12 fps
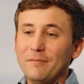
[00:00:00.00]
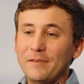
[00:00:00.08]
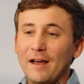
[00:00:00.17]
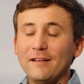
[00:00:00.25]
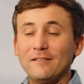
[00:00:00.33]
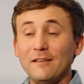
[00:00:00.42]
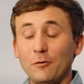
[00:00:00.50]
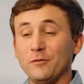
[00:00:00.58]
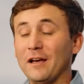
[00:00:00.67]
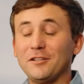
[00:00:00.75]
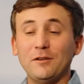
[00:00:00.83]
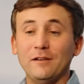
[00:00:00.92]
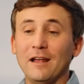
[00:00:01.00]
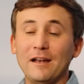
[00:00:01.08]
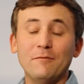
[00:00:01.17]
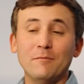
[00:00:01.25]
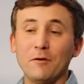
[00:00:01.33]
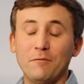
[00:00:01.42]
that it was actually not
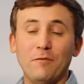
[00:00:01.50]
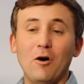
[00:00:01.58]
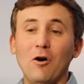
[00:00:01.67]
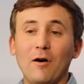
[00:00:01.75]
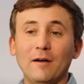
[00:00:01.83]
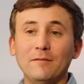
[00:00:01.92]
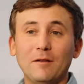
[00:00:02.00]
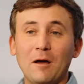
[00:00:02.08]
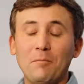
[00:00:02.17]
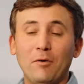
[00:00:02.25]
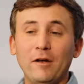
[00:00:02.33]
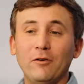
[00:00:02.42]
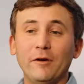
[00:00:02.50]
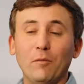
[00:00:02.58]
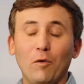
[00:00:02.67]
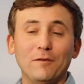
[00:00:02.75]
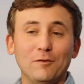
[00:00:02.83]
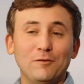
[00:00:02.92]
even the fall. I, I played only
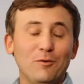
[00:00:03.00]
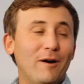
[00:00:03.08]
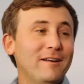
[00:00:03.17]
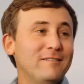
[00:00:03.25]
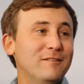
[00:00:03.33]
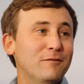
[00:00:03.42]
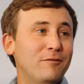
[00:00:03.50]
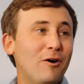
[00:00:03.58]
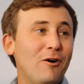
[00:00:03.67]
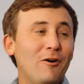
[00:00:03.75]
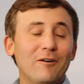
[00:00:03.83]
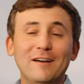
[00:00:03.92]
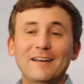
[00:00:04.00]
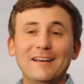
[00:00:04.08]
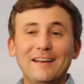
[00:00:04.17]
once or twice in the fall.